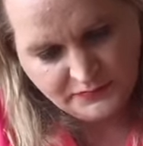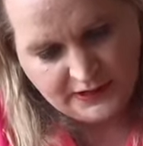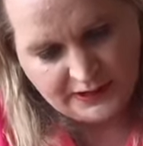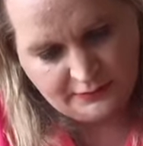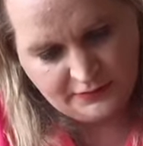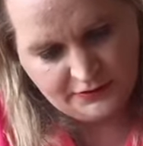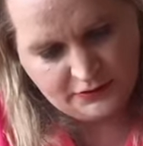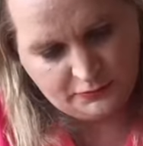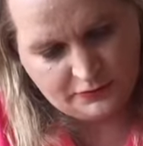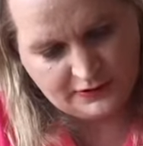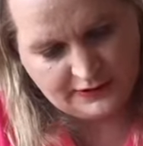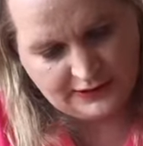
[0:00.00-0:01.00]
I want you to
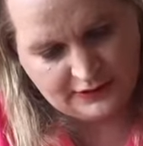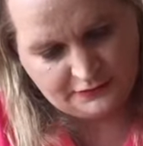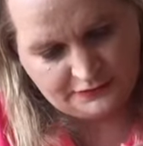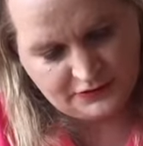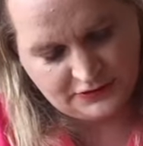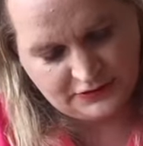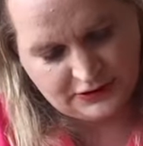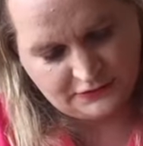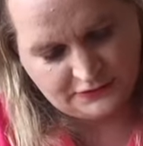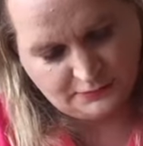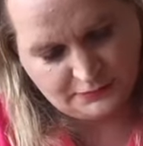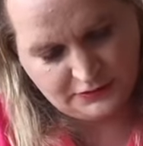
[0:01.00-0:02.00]
work it out for
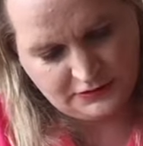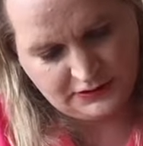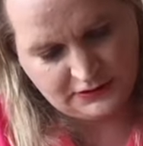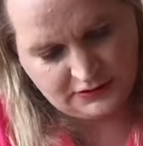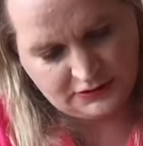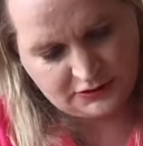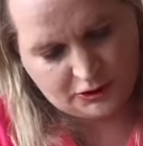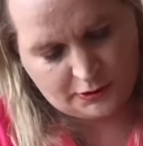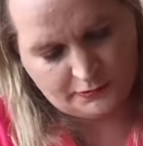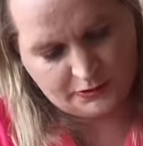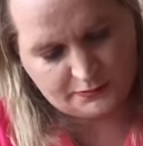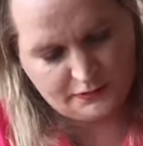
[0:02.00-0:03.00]
yourself and put these in the
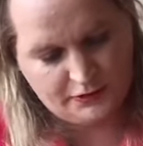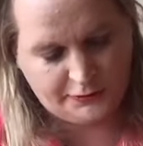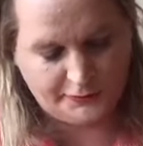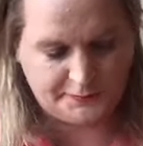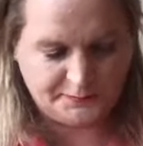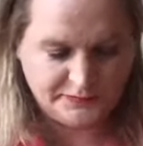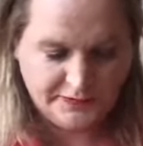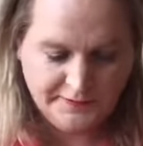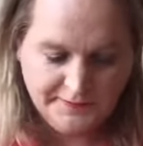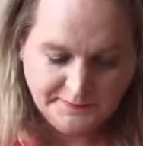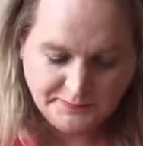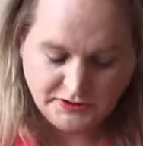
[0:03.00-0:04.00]
comments below.
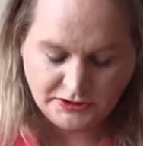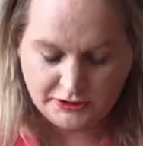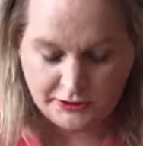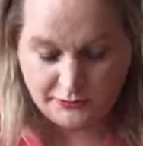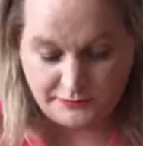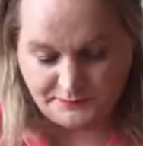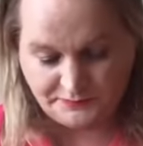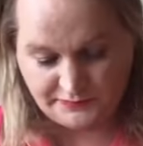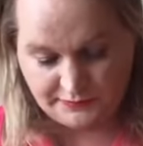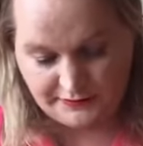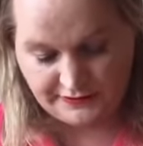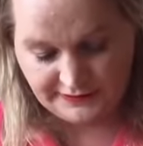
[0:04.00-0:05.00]
So
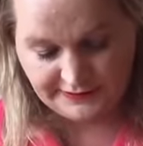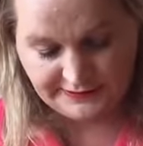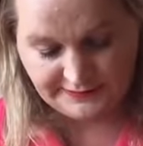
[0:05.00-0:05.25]
we can,